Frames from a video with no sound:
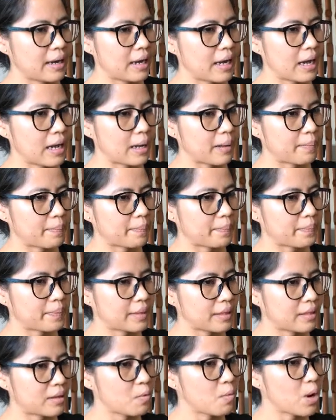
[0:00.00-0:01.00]
um,
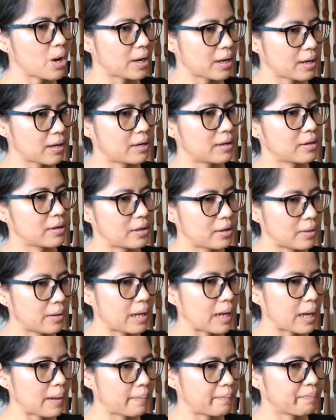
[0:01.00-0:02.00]
the worker, you know,
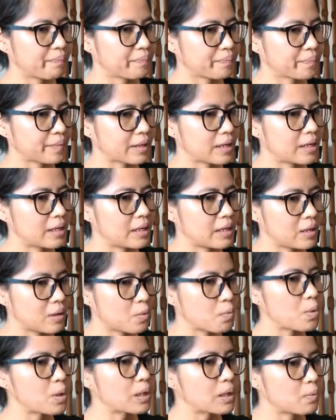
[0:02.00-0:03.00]
um,
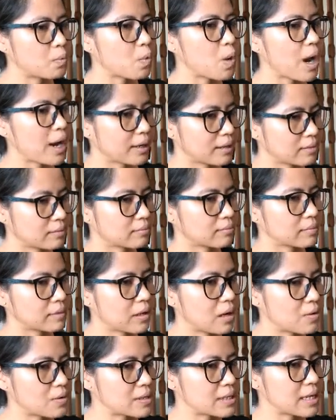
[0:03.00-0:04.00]
will work
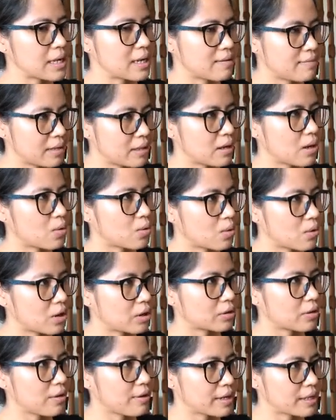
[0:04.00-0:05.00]
closely with the local
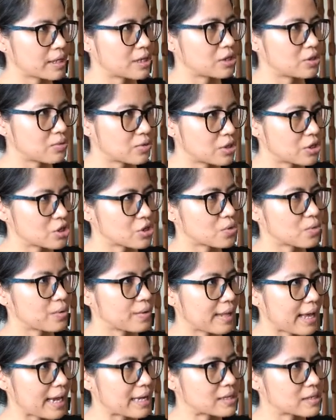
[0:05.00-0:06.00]
authority to ensure
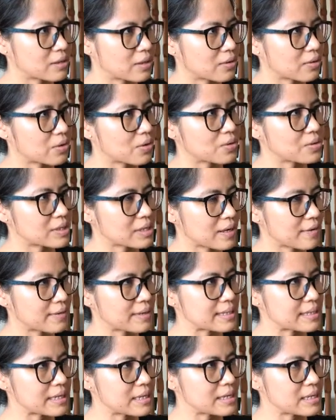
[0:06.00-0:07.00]
that you know those
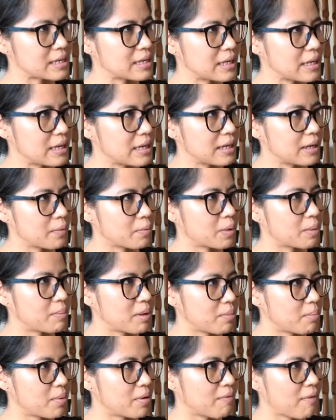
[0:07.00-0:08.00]
services will
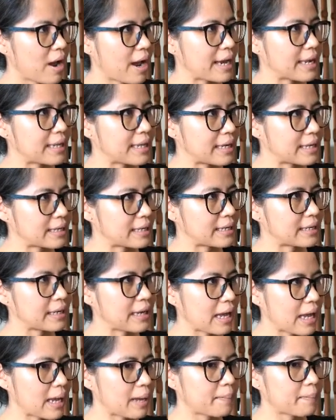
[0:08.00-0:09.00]
be provided
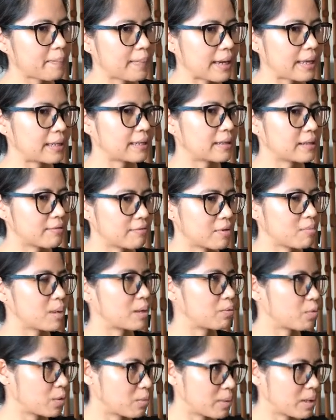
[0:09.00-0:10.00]
um, and the
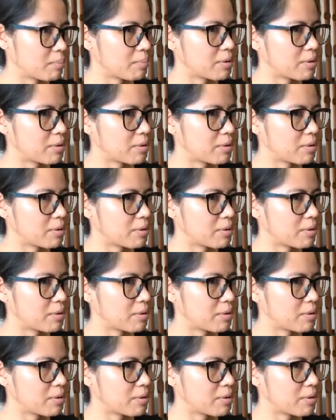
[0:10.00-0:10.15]
women will be